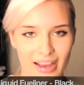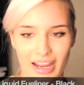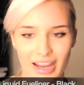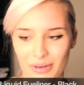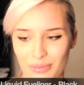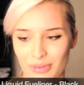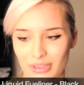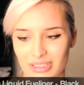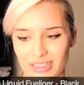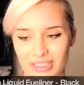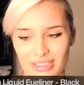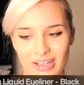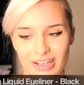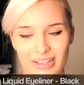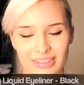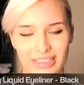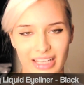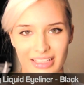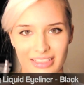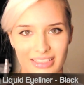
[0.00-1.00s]
It's
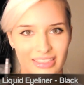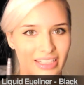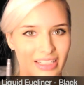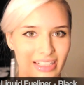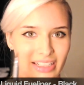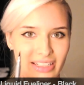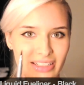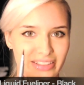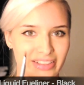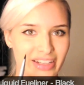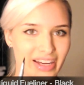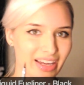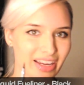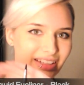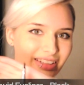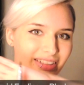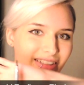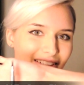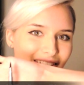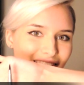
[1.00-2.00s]
not that skinny,
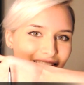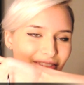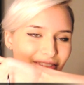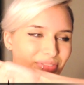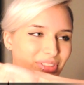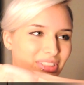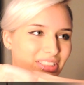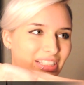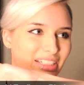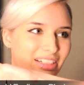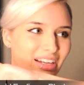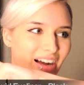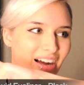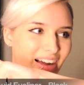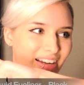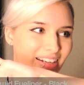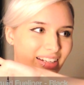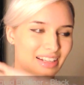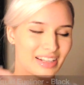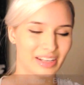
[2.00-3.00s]
guys. It's really
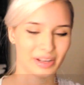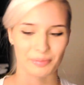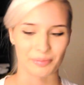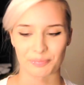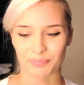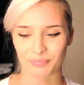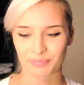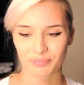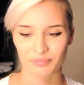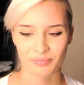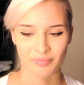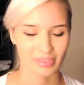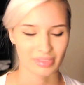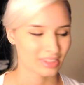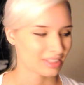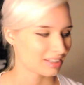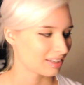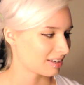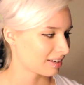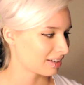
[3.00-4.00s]
not.
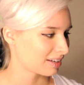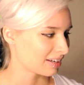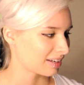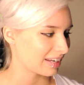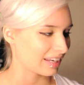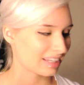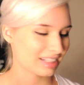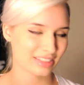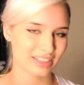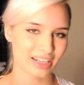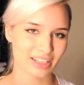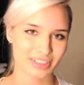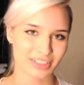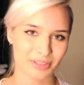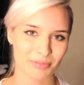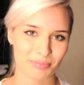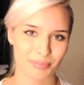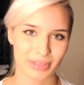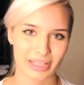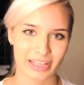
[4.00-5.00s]
It
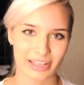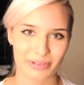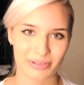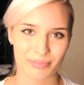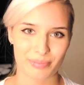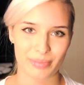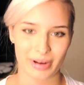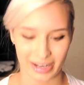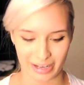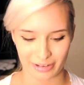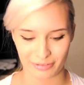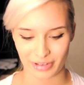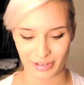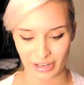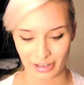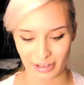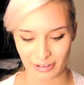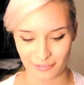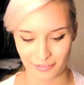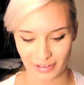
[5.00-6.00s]
doesn't beat my
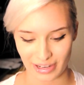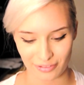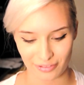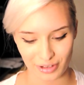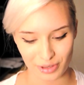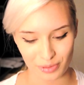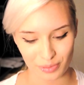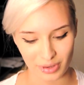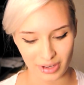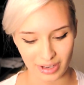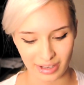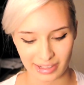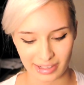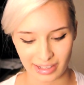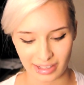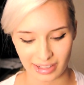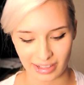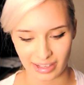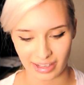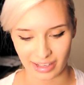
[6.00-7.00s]
very favorite
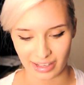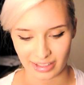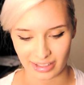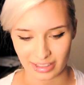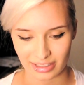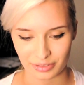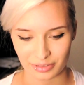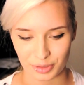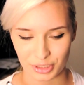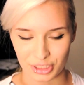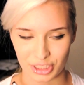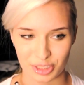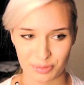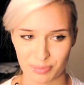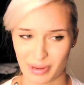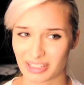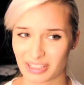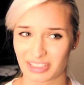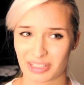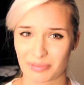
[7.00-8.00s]
one, which is
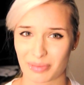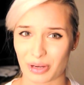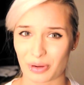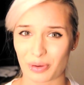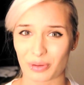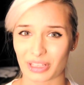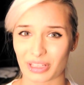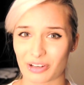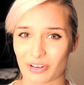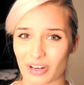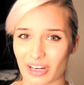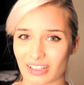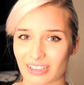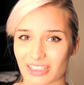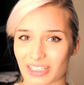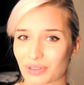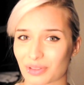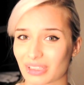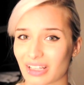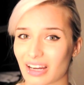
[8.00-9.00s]
basically my holy
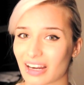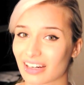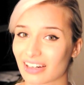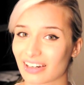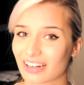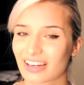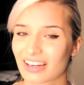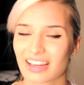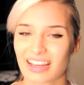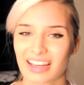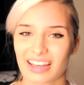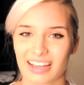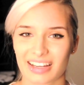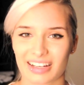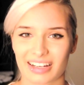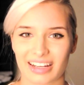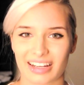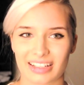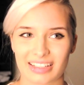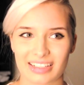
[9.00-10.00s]
grail liquid liner,
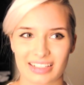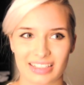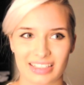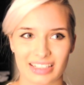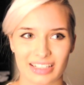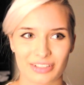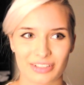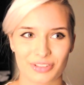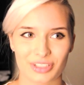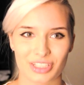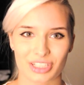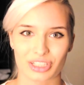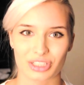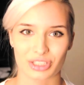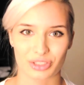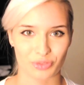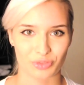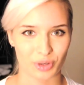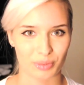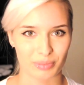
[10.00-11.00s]
is the
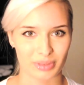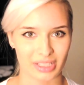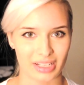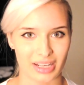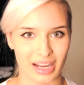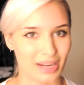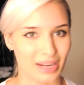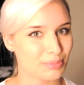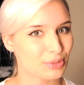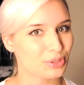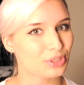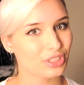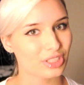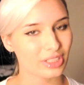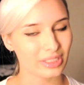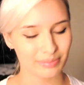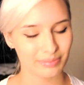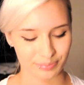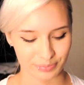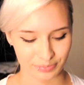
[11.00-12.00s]
Physicians Formula Eye
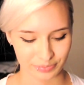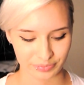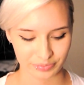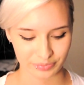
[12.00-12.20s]
Booster.